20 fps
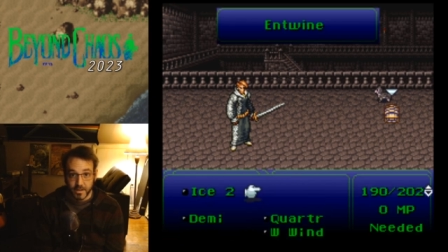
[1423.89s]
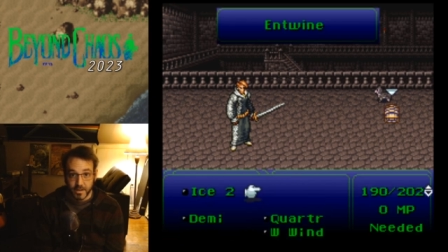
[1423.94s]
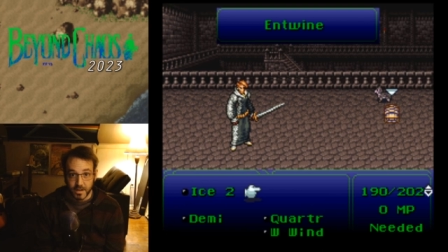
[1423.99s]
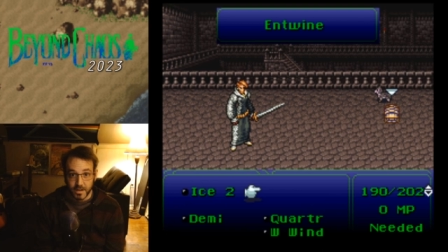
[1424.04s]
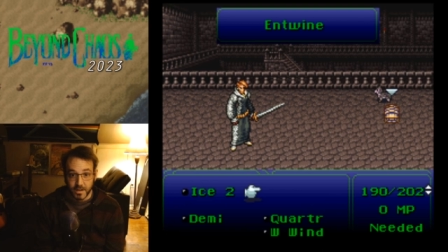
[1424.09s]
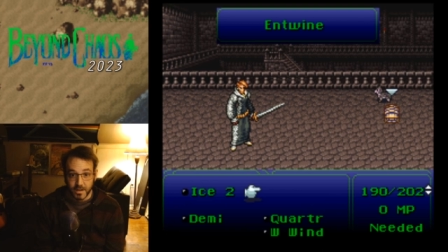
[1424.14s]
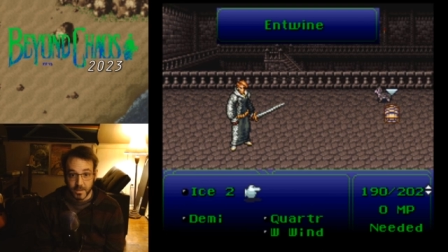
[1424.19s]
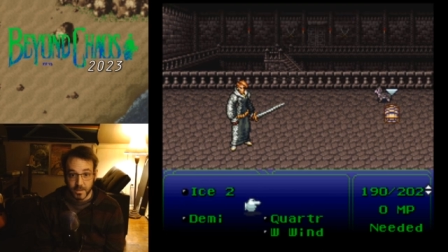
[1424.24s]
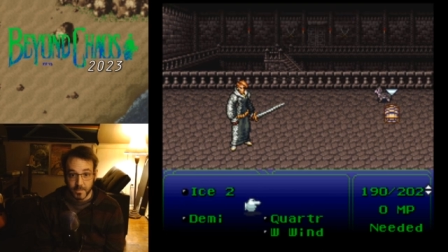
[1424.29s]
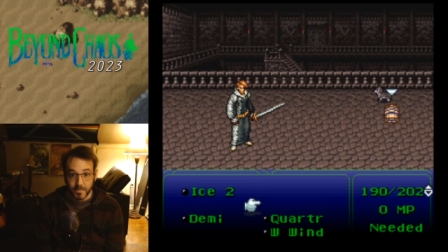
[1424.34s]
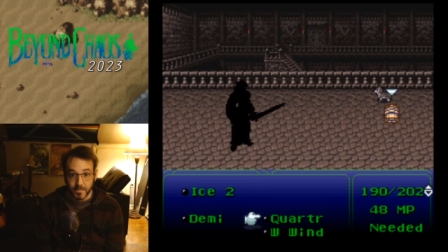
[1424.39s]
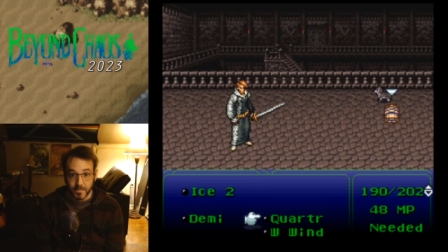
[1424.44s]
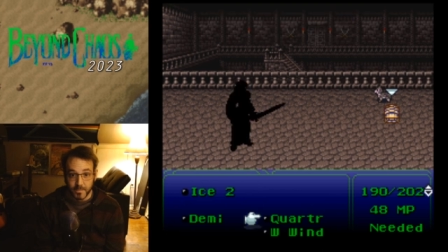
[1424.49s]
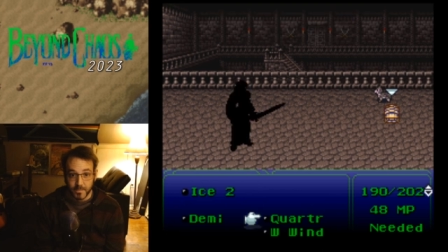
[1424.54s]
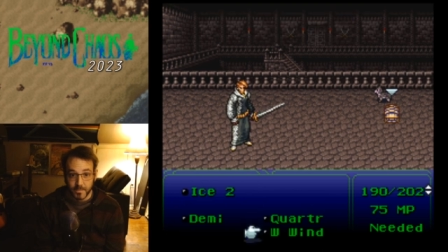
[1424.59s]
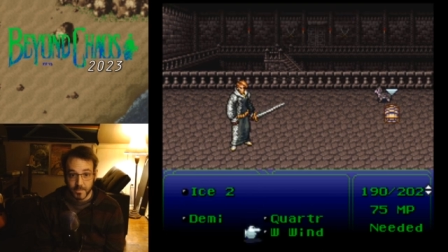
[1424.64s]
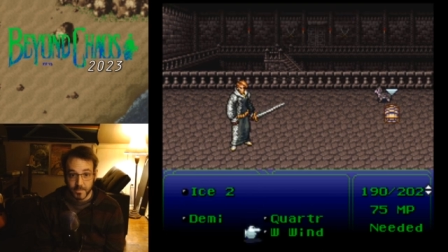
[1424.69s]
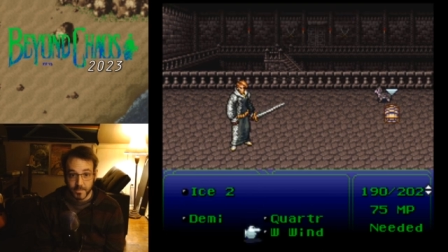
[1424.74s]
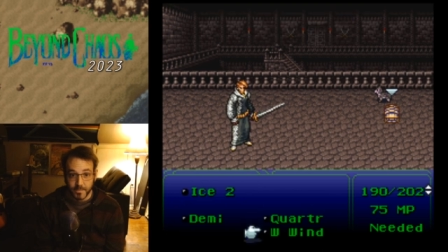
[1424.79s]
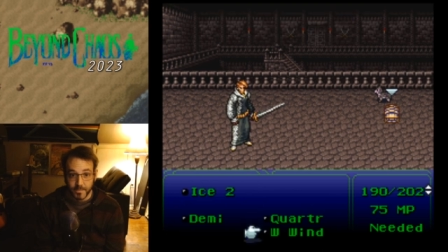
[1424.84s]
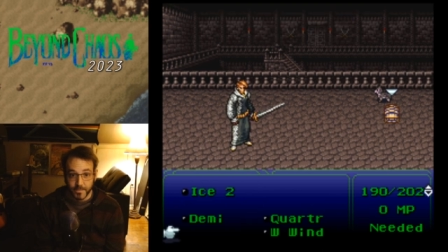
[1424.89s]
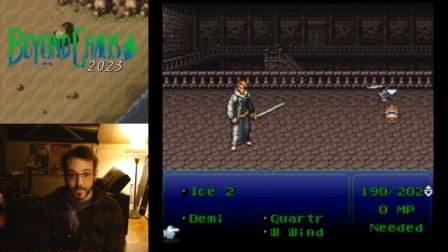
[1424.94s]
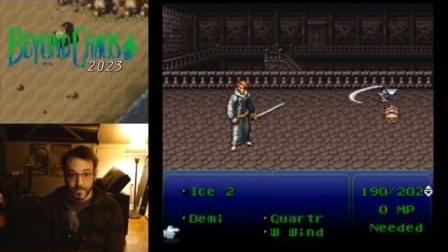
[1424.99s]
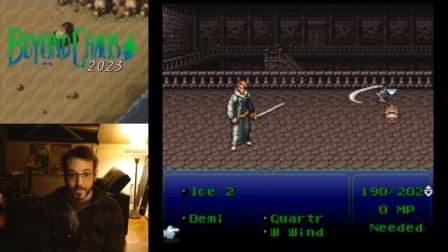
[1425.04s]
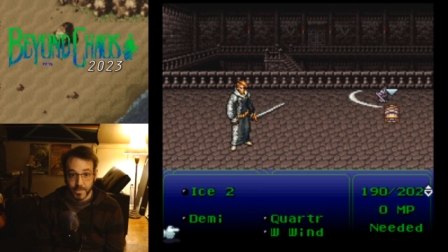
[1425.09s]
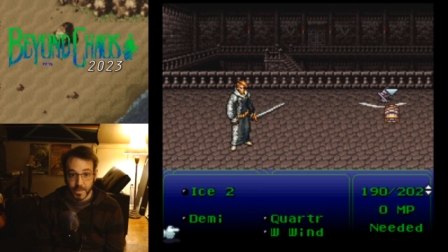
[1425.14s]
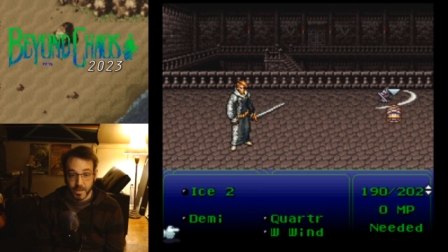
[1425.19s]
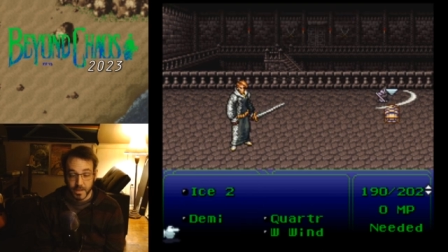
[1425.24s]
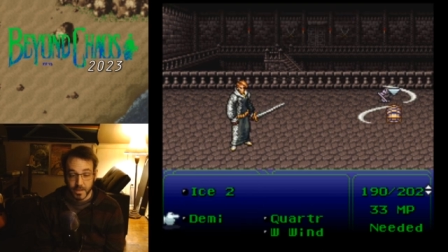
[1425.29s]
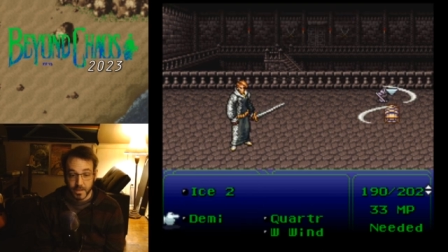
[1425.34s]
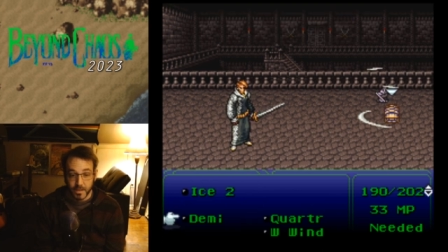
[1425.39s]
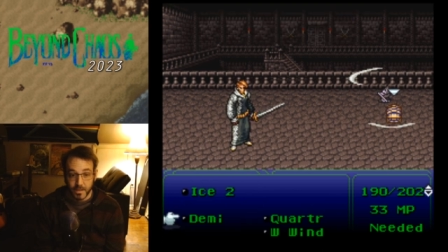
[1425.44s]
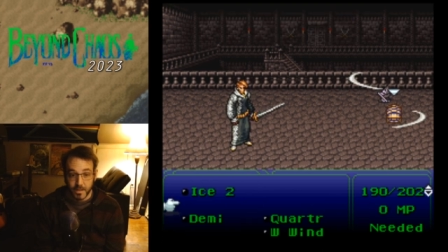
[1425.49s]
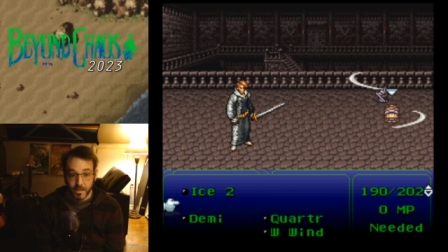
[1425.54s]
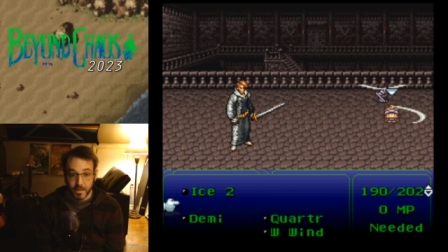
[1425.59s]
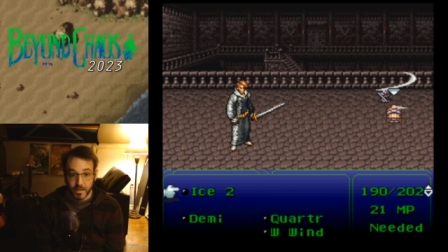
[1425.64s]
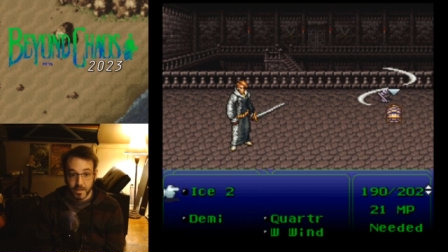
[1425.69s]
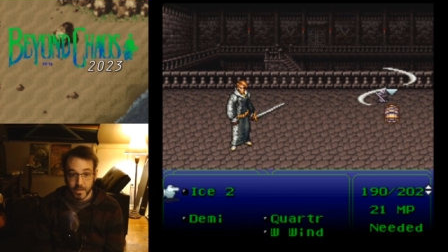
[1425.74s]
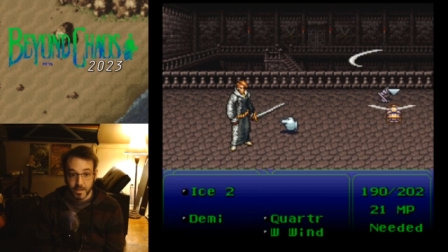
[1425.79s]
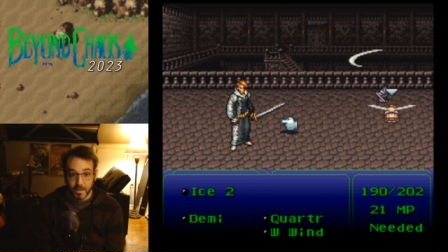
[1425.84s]

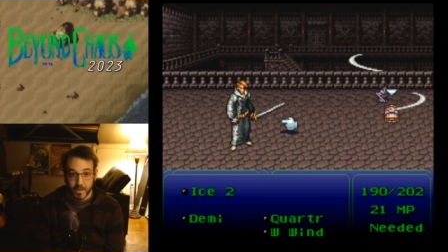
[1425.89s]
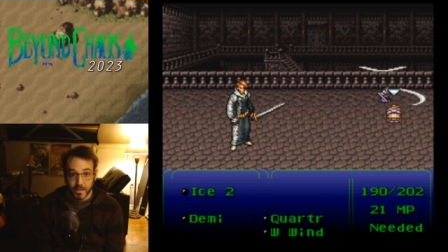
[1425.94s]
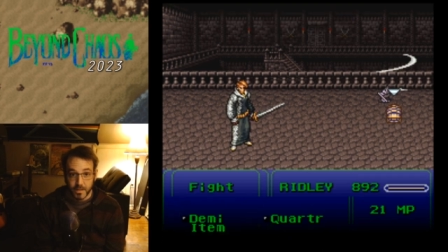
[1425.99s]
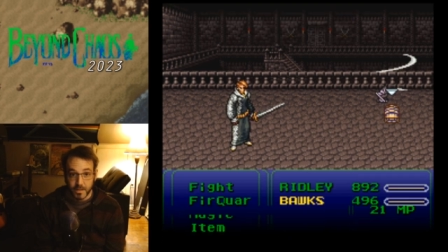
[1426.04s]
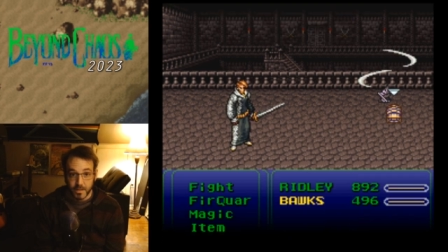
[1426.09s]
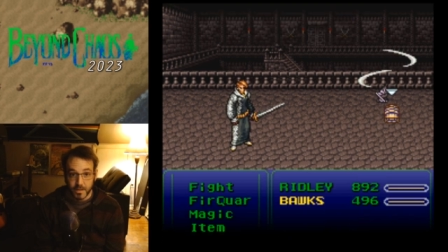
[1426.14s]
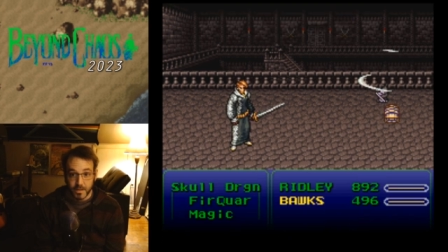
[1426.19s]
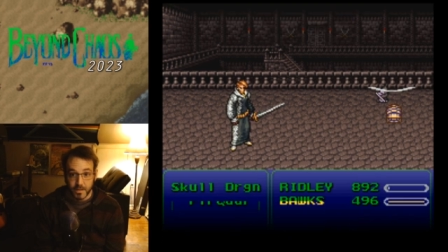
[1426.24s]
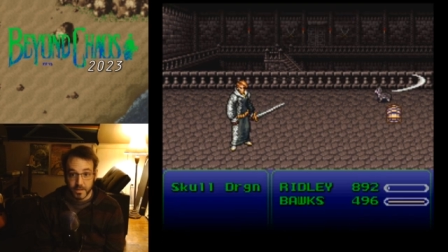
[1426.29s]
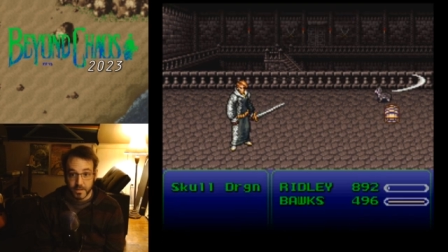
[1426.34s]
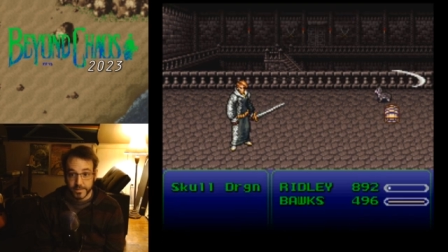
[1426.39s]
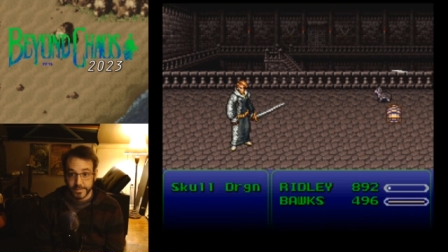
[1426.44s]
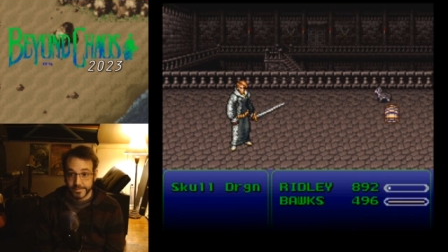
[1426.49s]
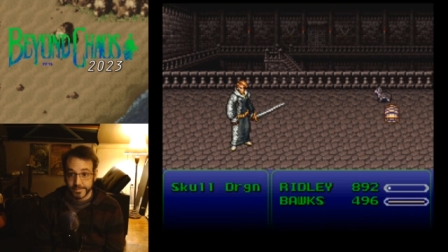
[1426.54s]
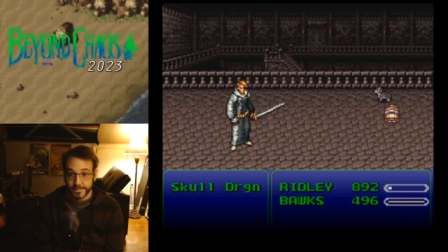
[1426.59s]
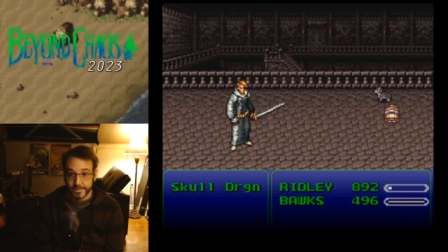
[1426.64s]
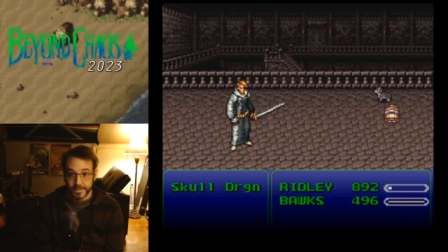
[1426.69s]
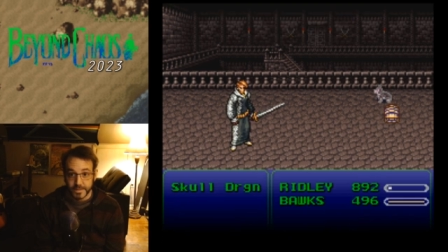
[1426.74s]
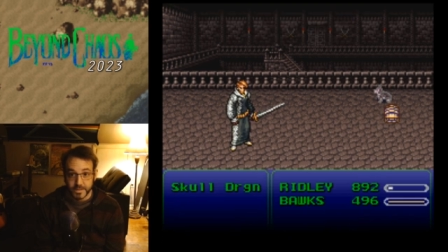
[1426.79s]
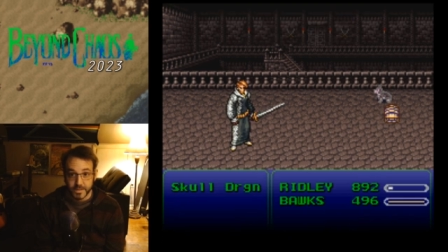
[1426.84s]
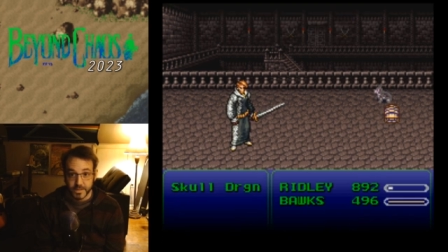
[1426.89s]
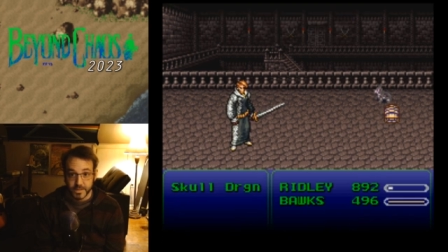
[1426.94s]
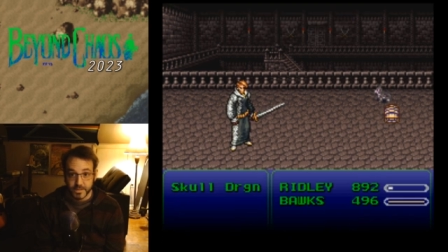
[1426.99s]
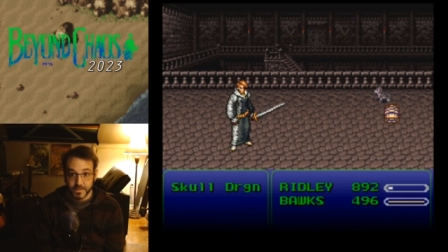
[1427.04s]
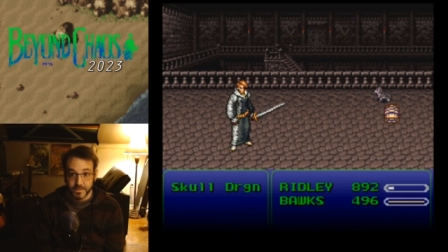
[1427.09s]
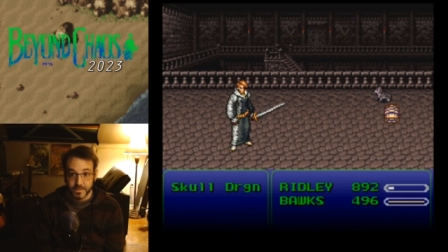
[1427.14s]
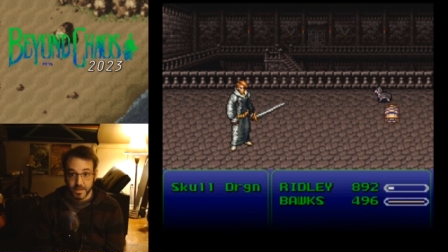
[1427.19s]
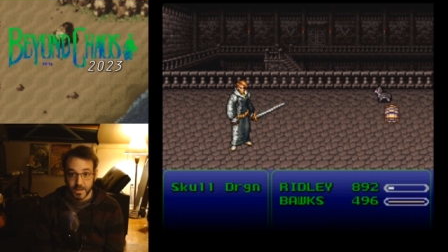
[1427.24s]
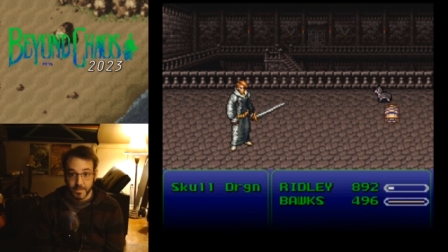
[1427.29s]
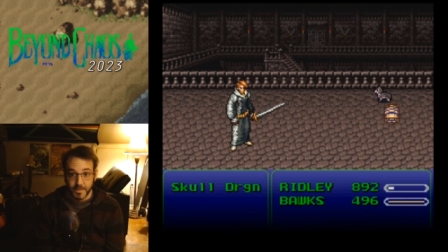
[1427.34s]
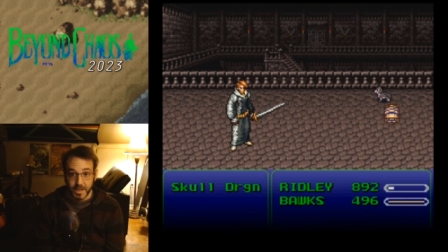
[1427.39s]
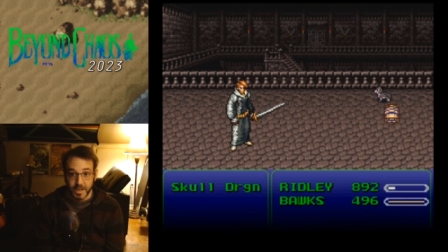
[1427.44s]
I